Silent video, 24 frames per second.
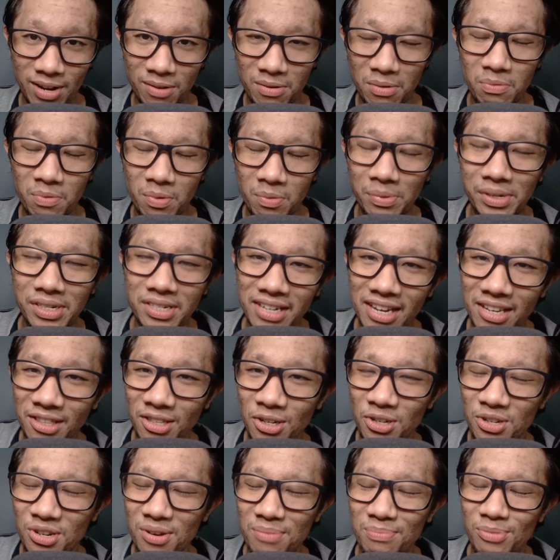and when we say the
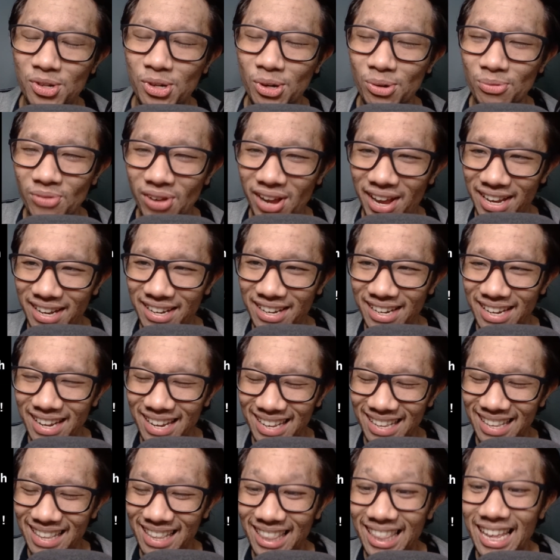term gerund,
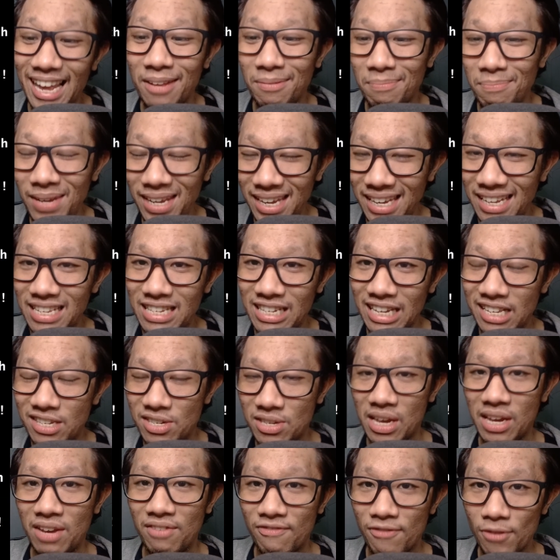that means it's
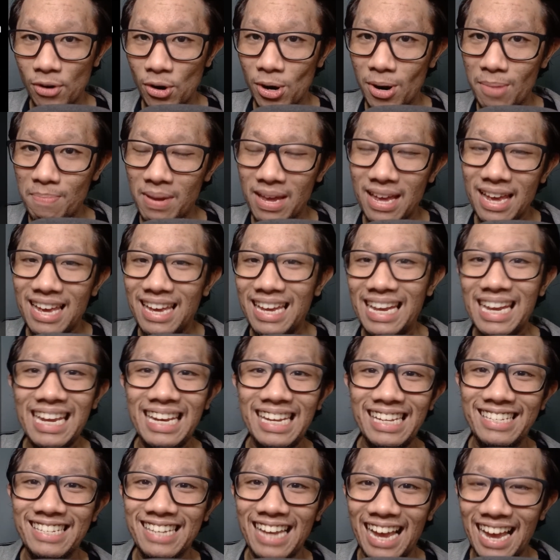a verb in
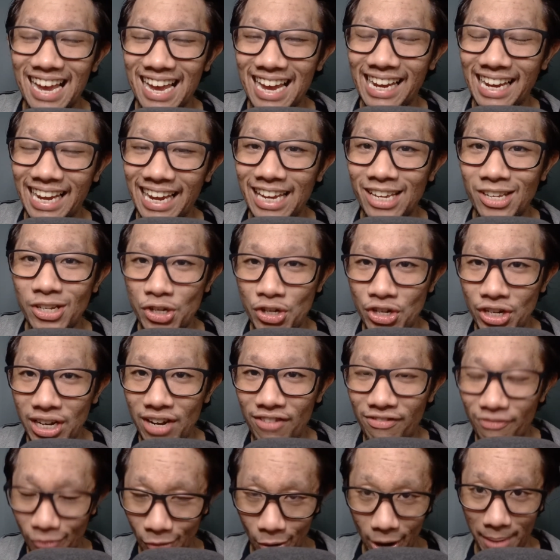its ing
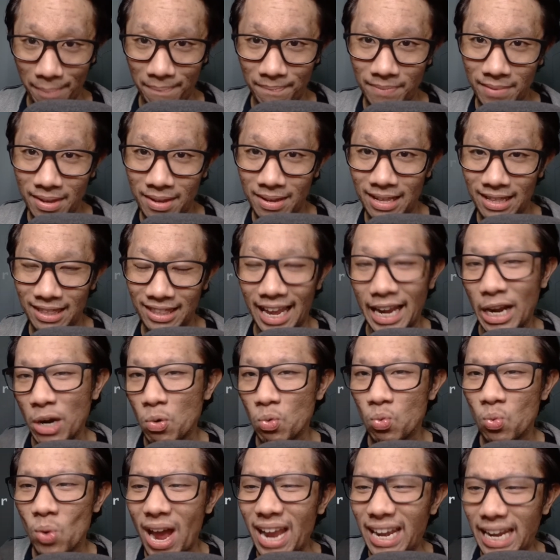form, like
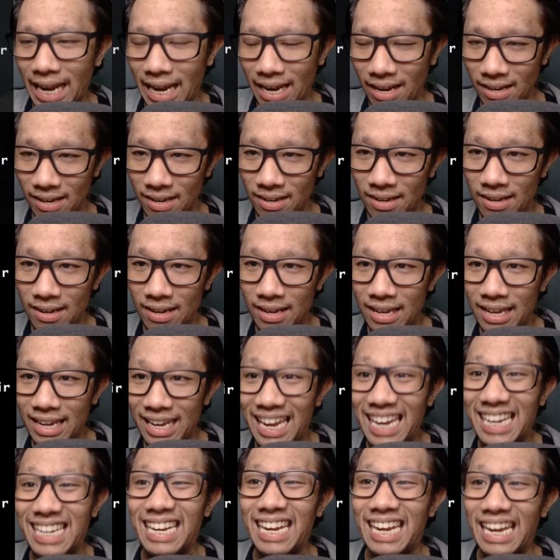running,
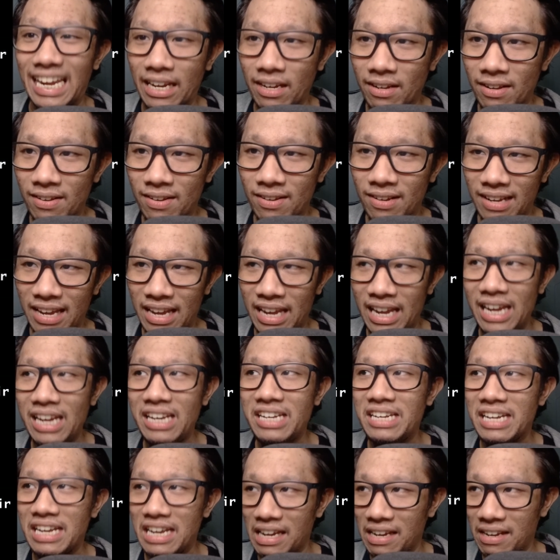hitting,
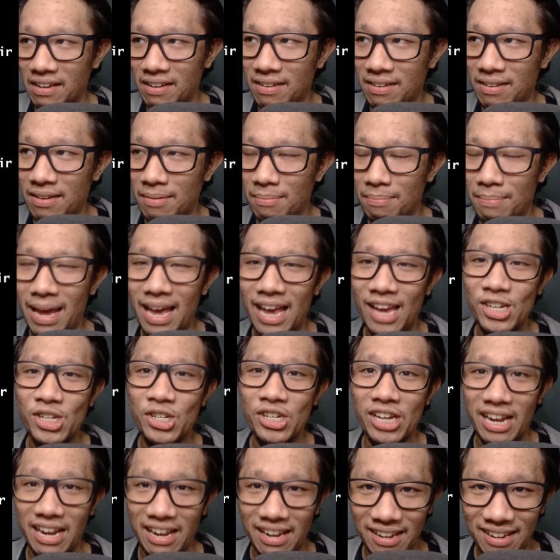hating,
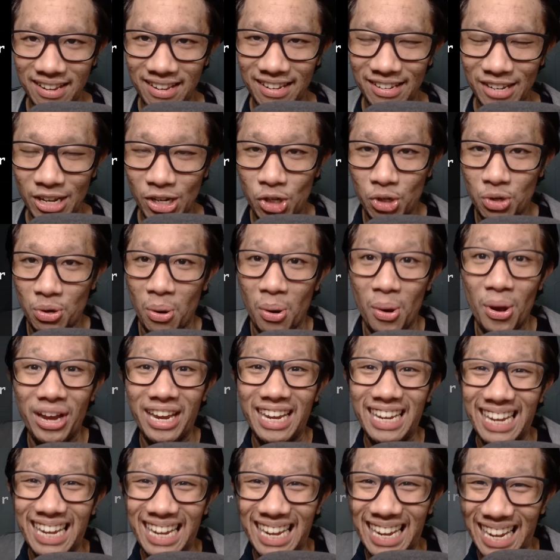bashing,
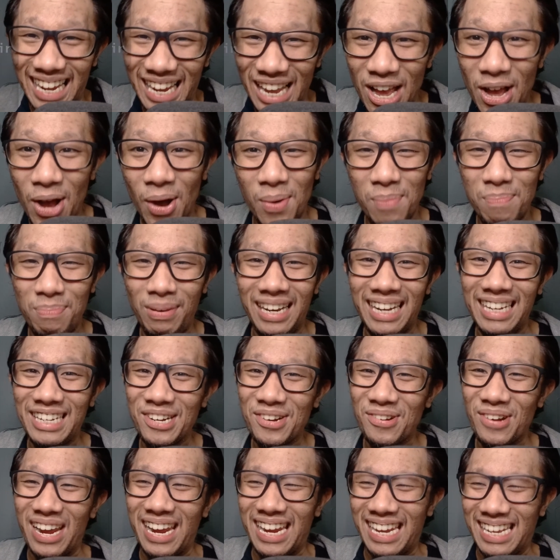destroying,
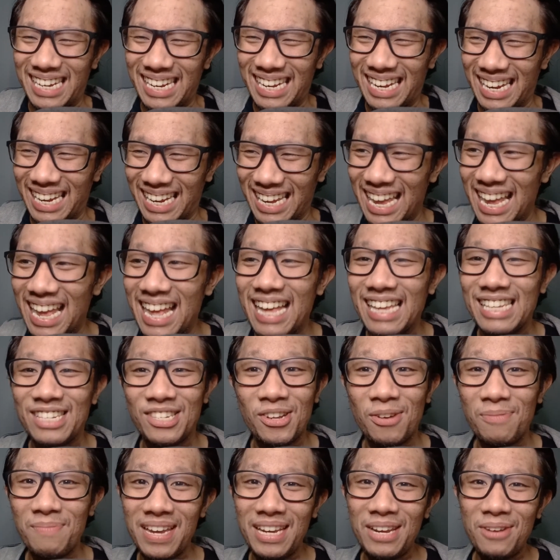obliterating.
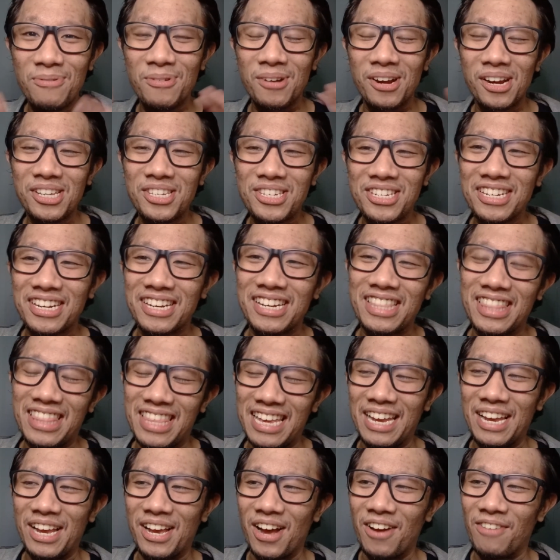So many words you could
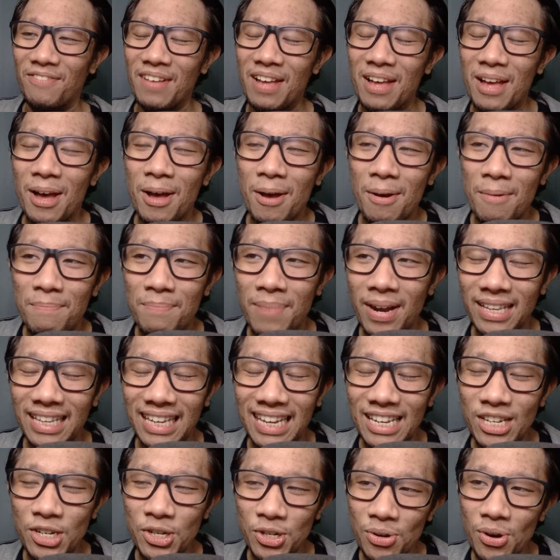think of. But
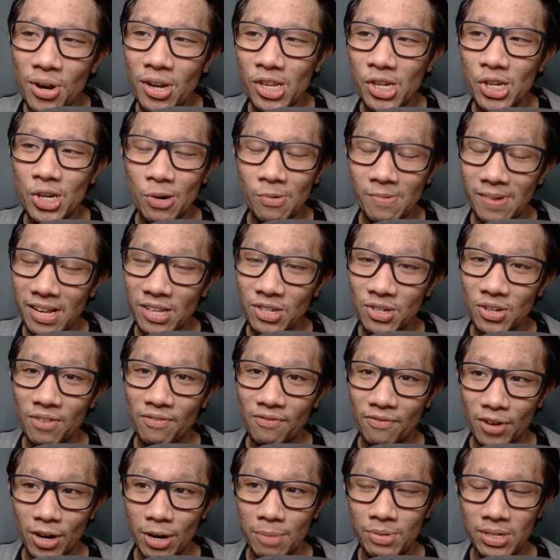in short, gerunds are
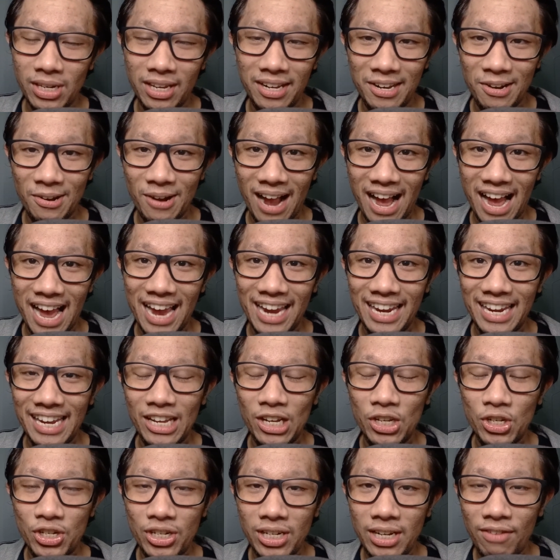verbs in their
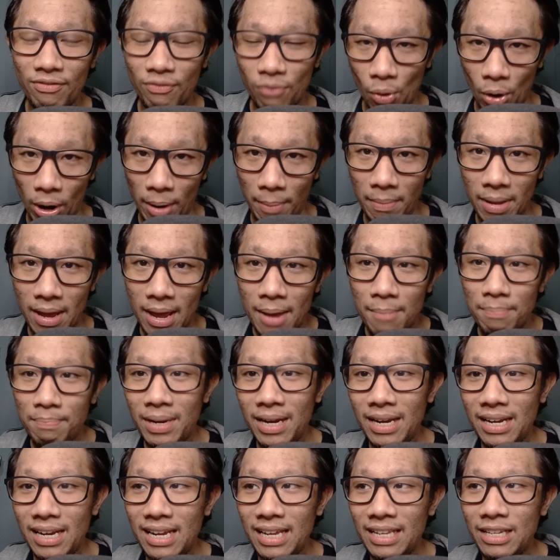ing form,
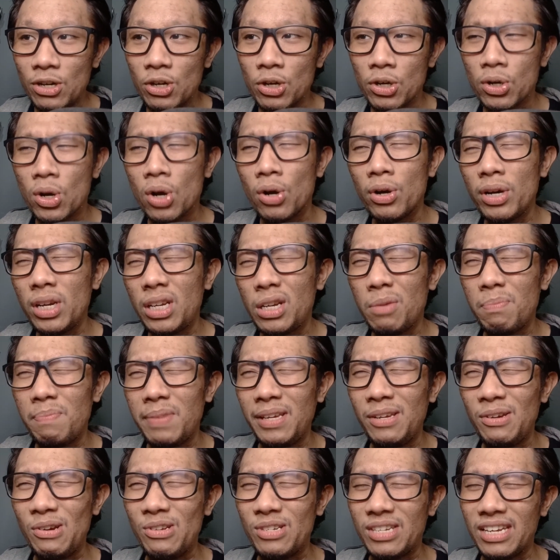meaning you're going to be
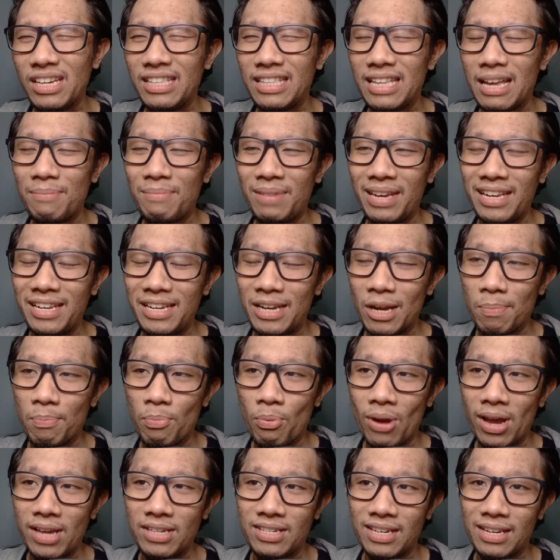using them in their
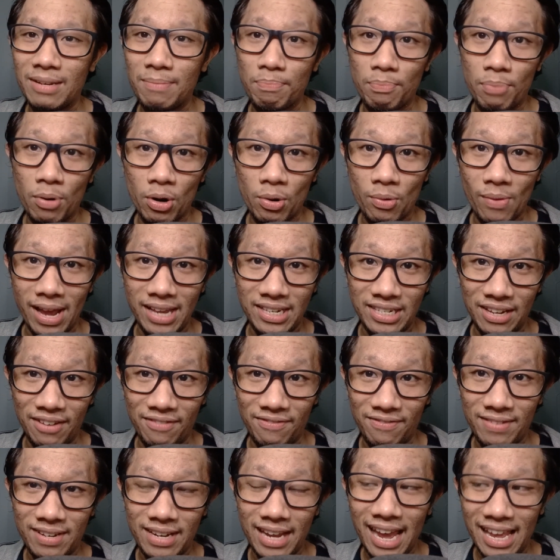present progressive
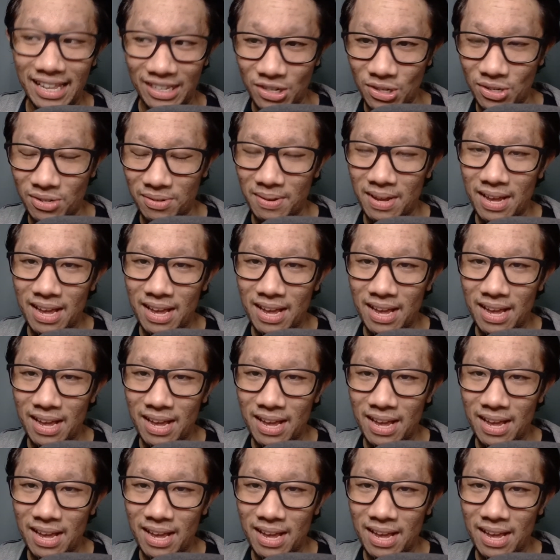tense.